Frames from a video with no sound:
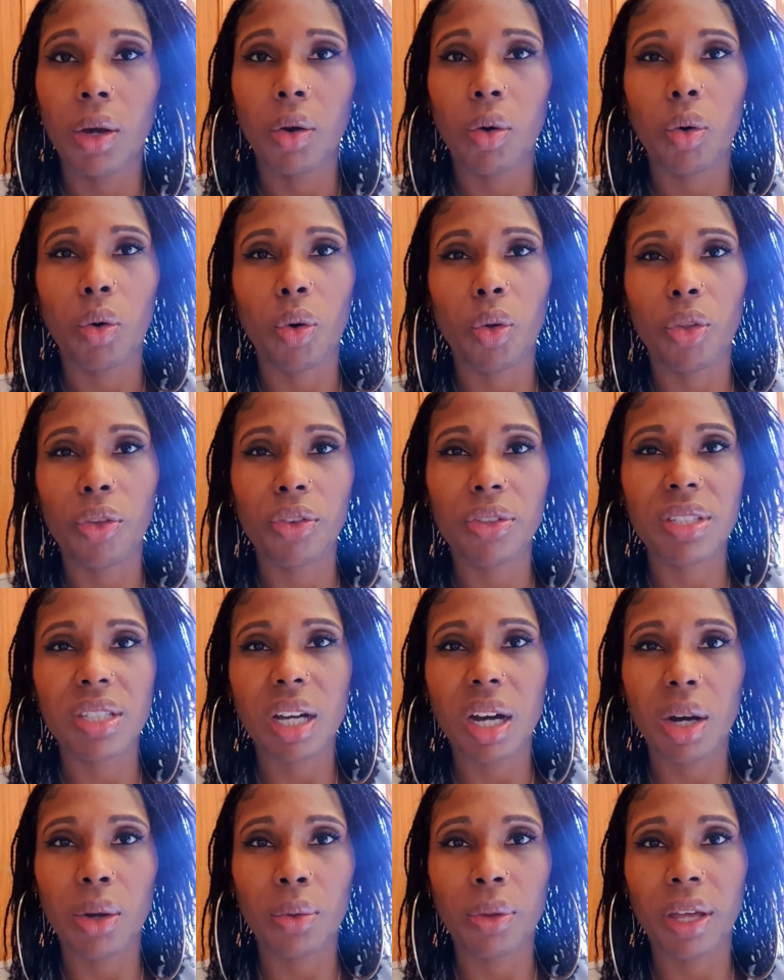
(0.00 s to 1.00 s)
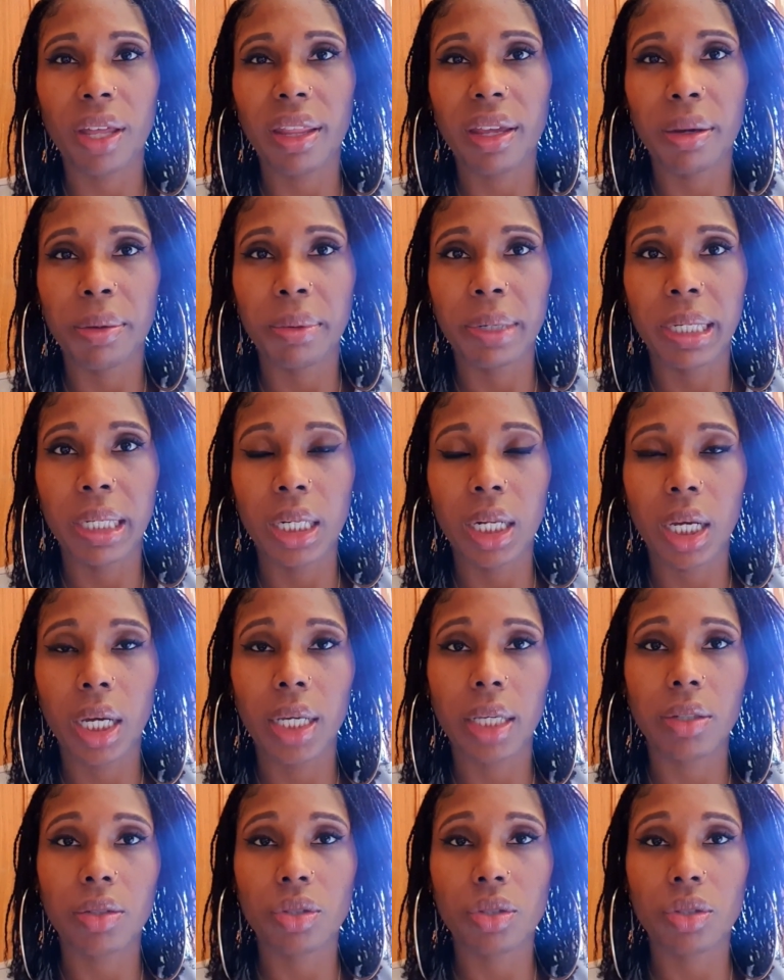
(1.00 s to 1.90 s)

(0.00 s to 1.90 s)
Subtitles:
or the style that they really like.